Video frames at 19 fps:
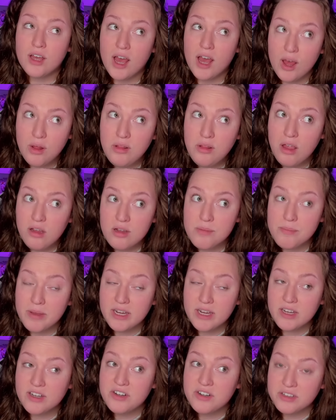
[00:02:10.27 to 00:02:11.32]
how long am I
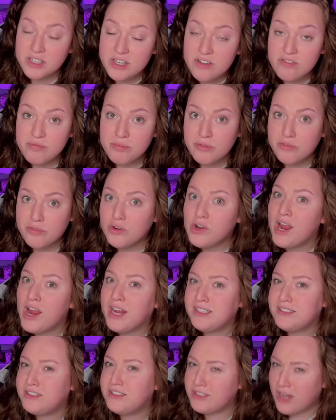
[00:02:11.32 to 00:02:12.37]
gonna live before
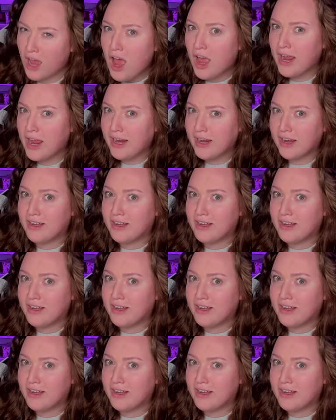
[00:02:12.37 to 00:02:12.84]
I die?